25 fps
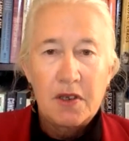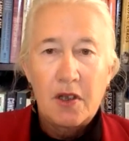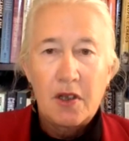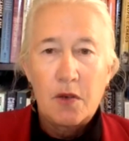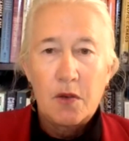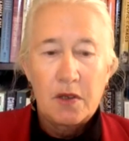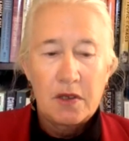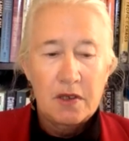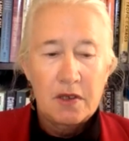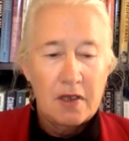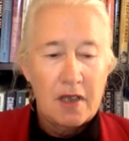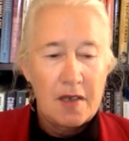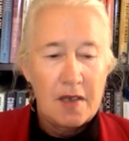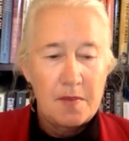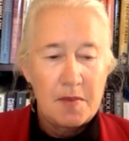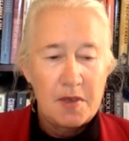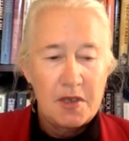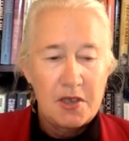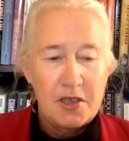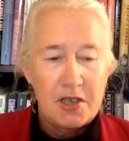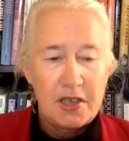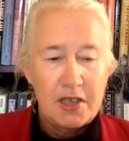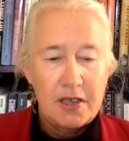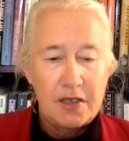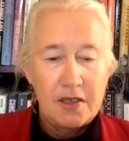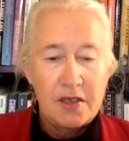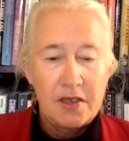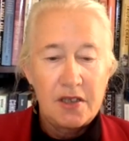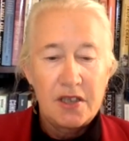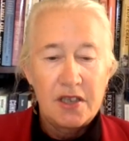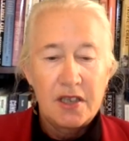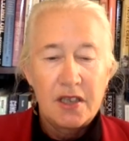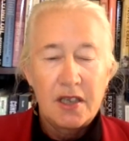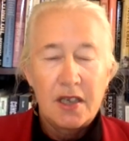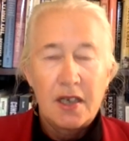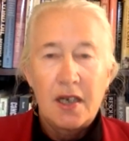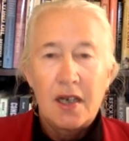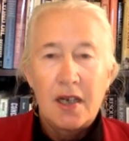lower climate
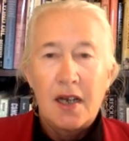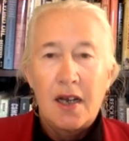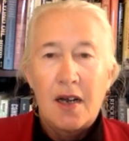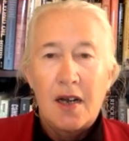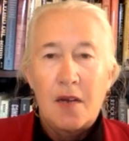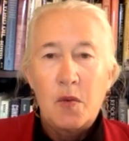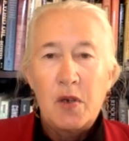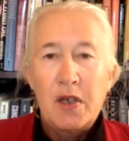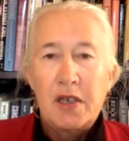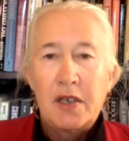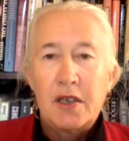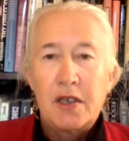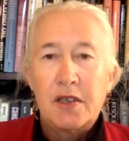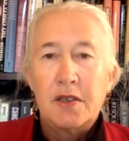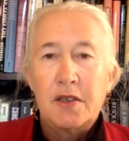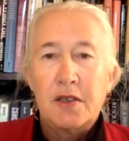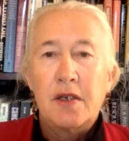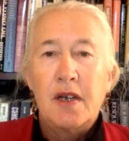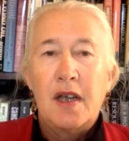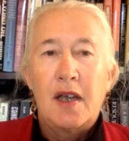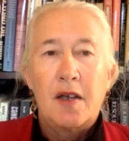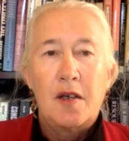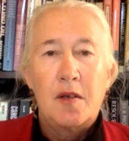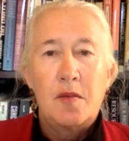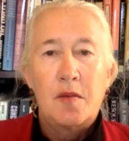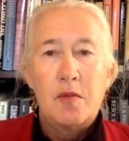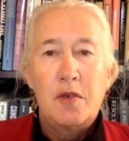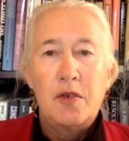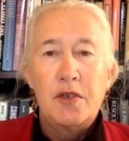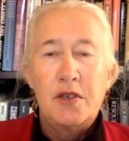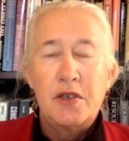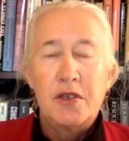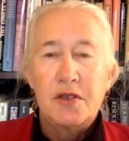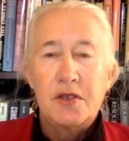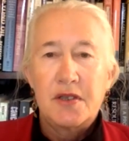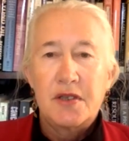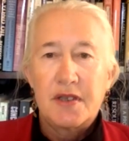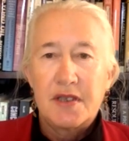change. We could um,
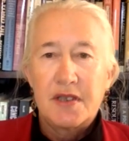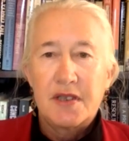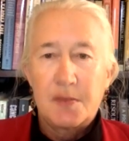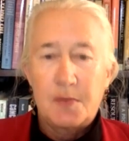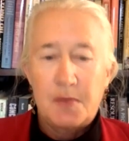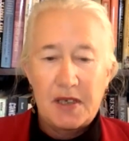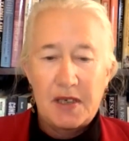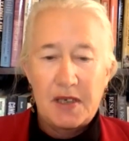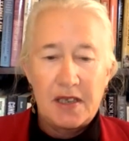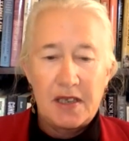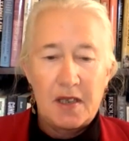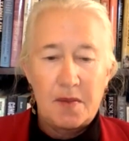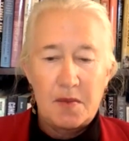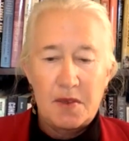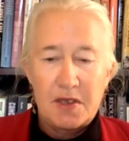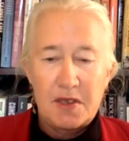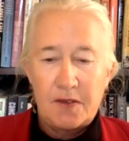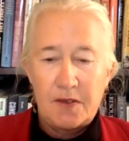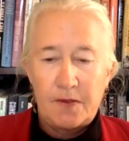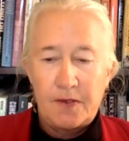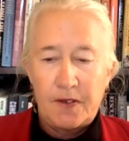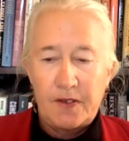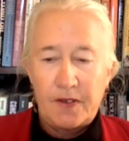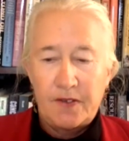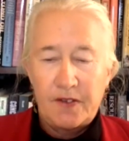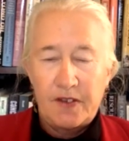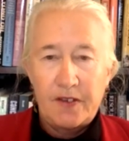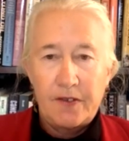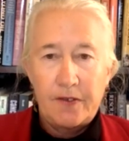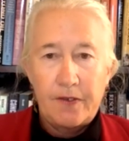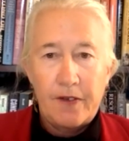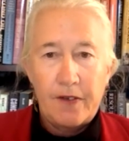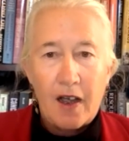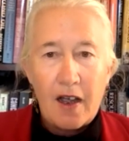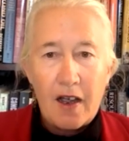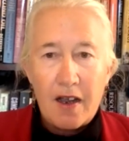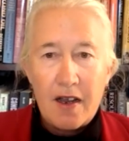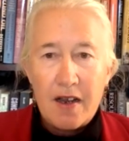reduce the speed limit to
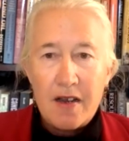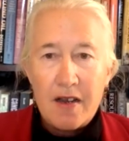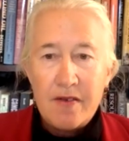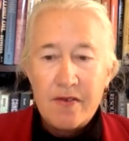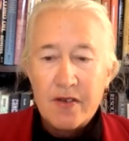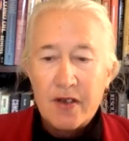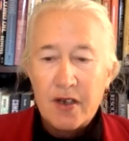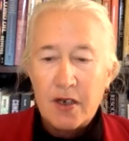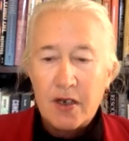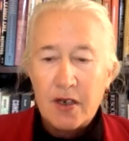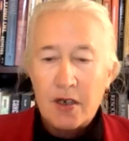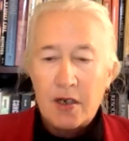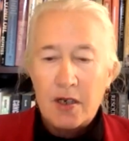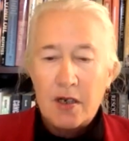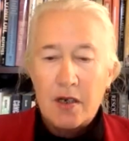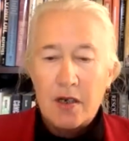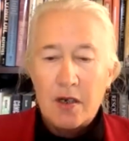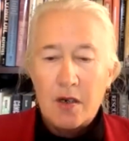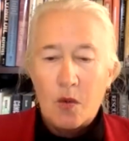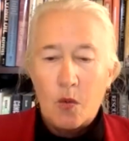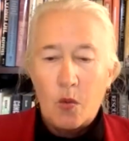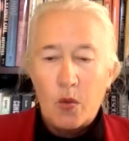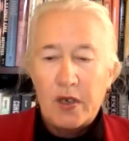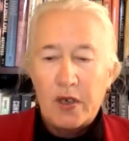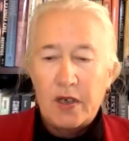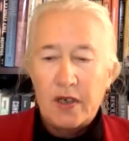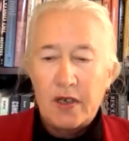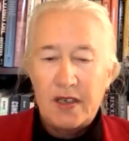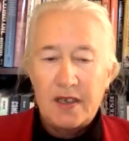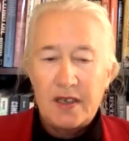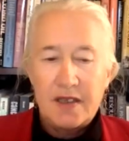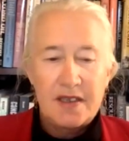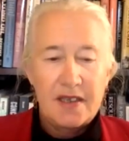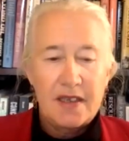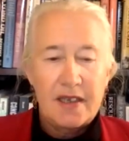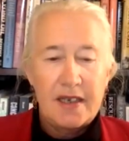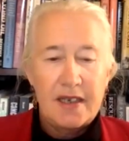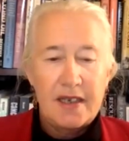fifty-five. We could
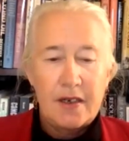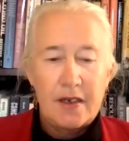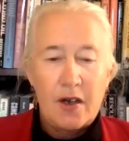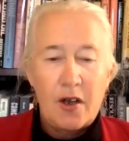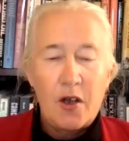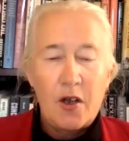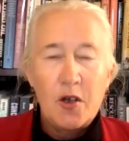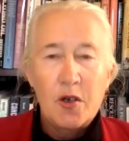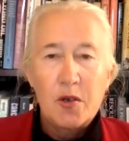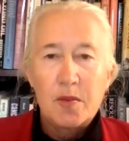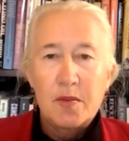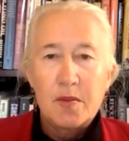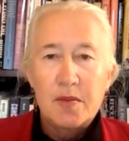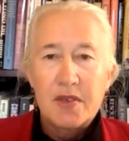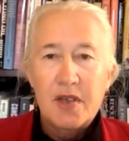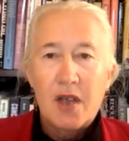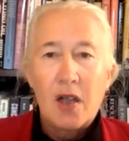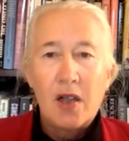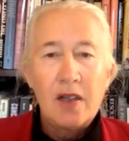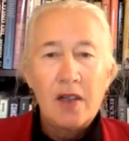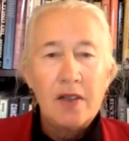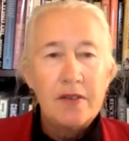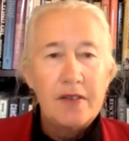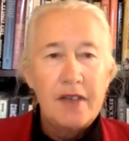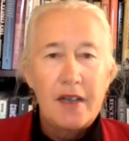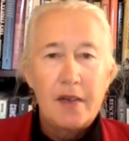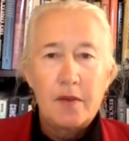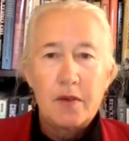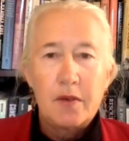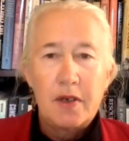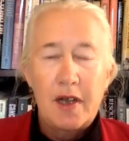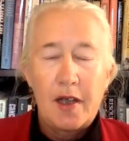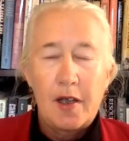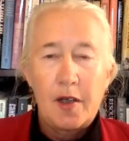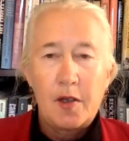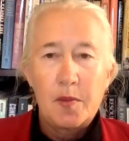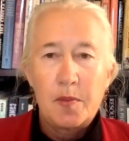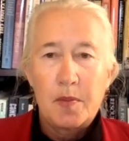insulate homes. All of that would
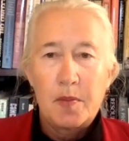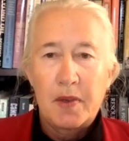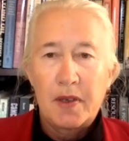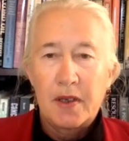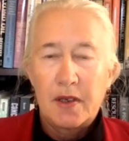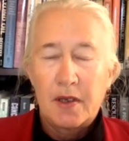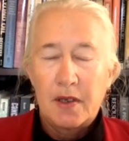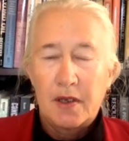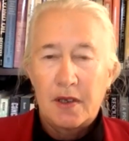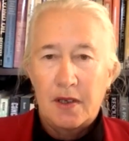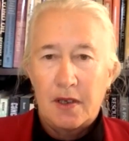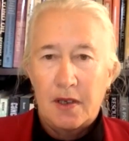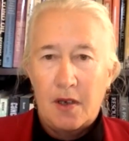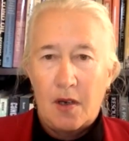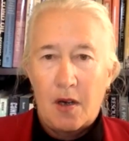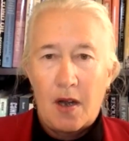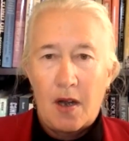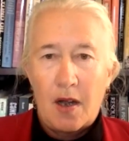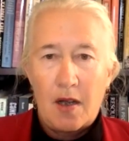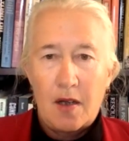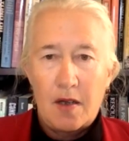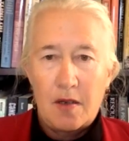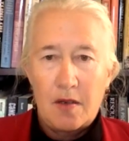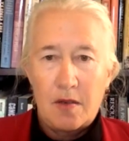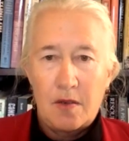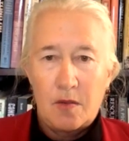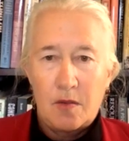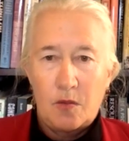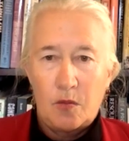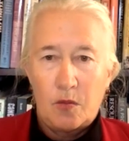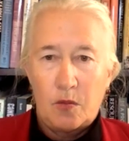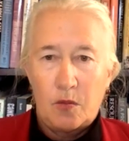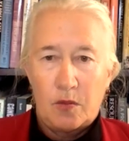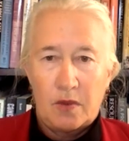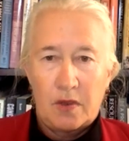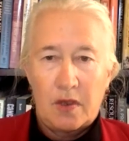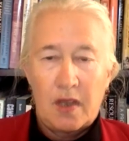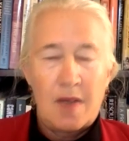help uh,
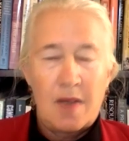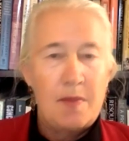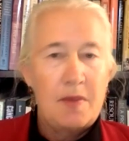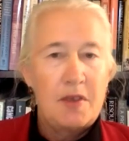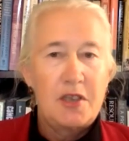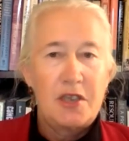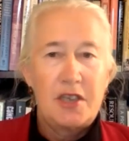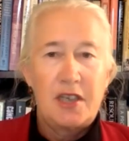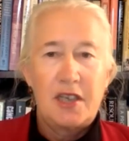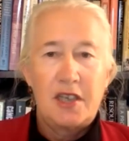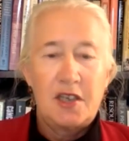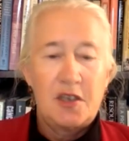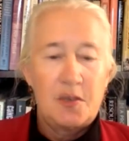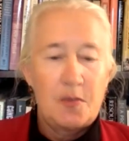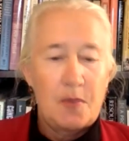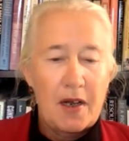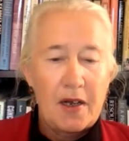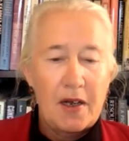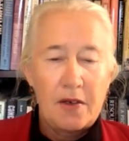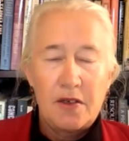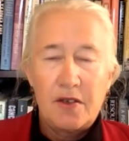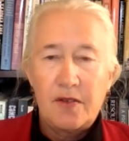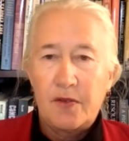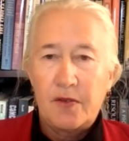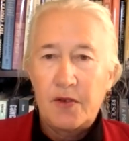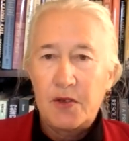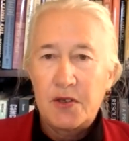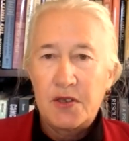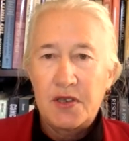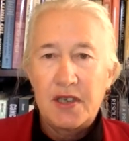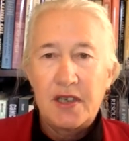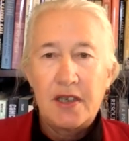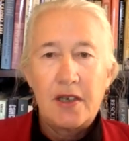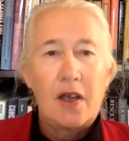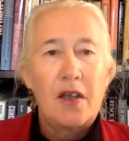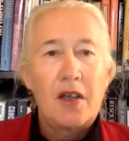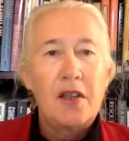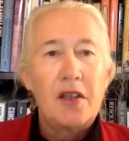climate change,
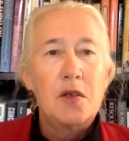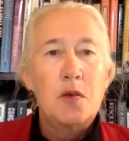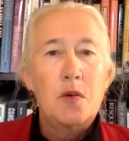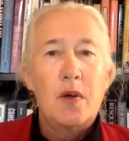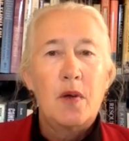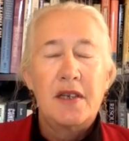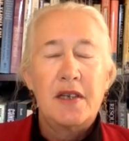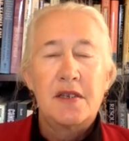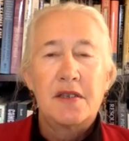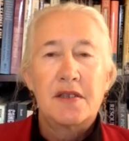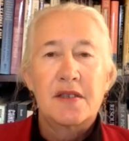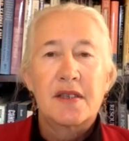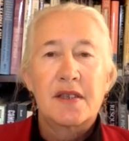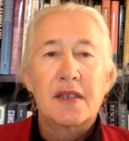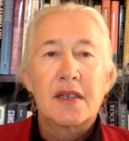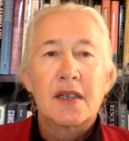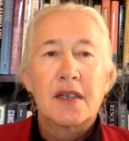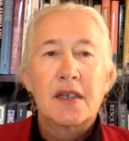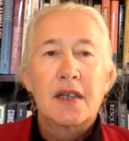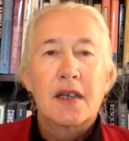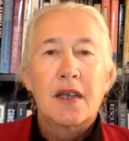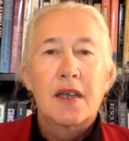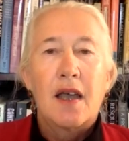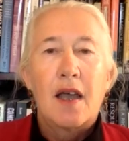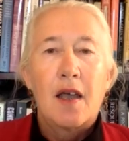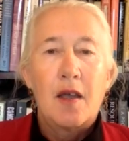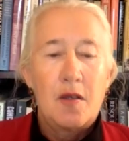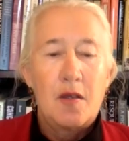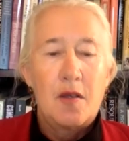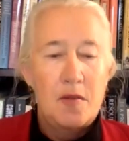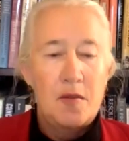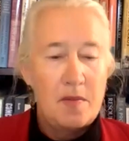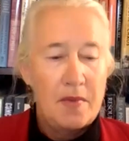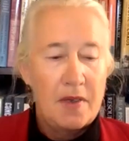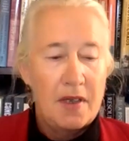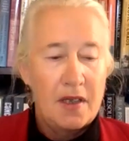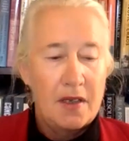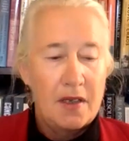biodiversity, all the ways
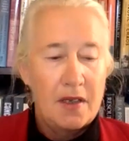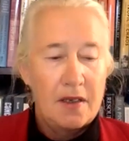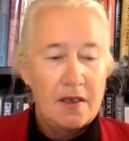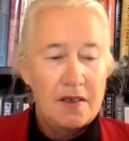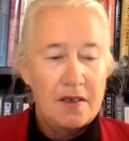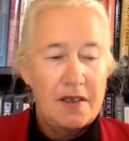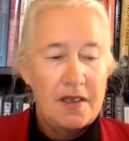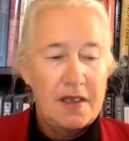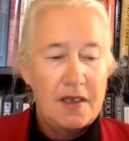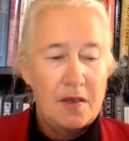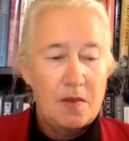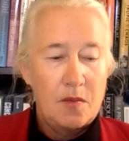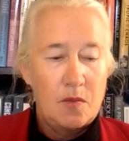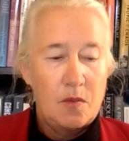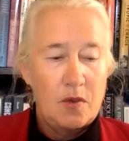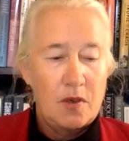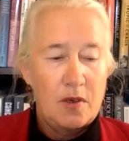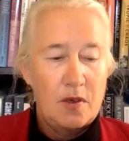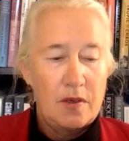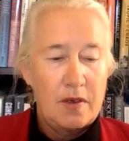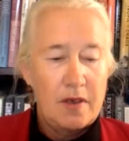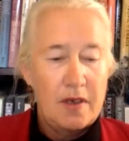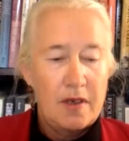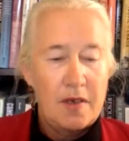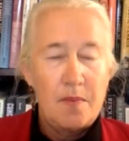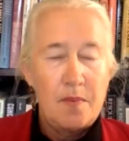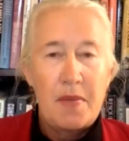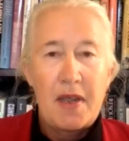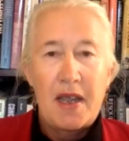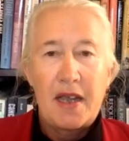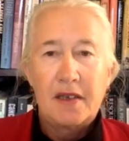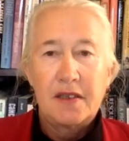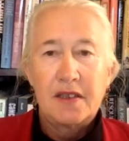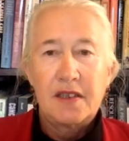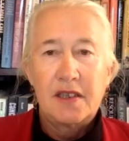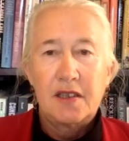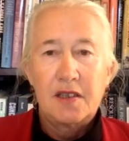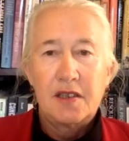um, that we're
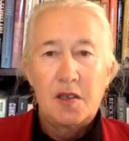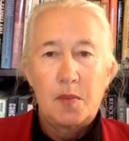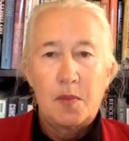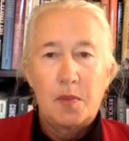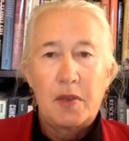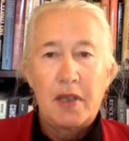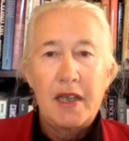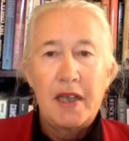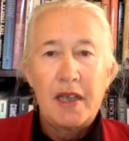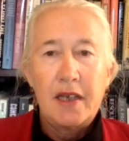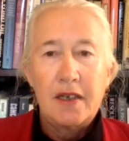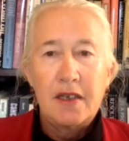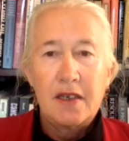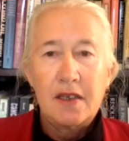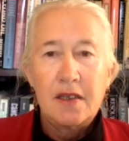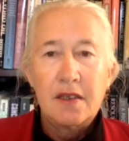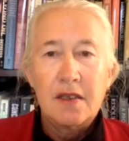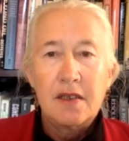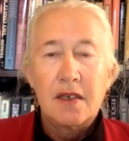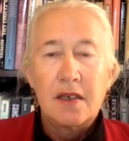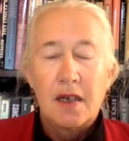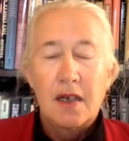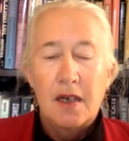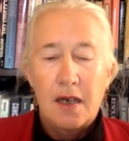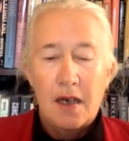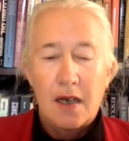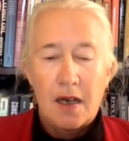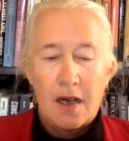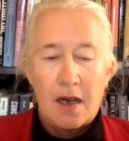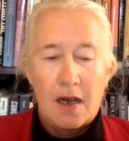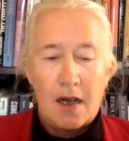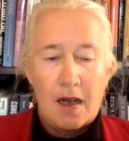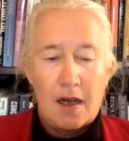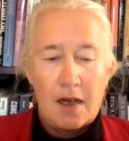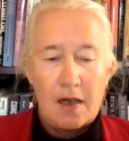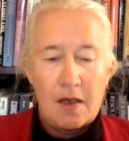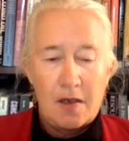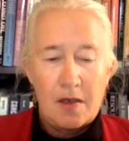impacting the planet.
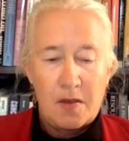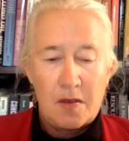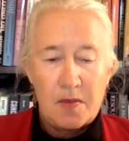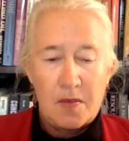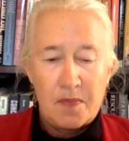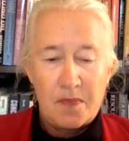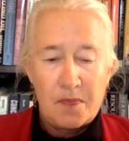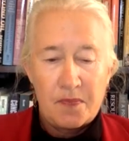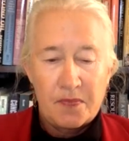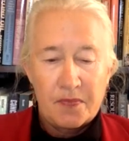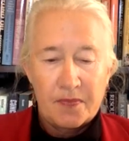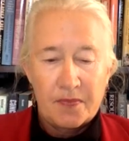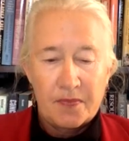Um,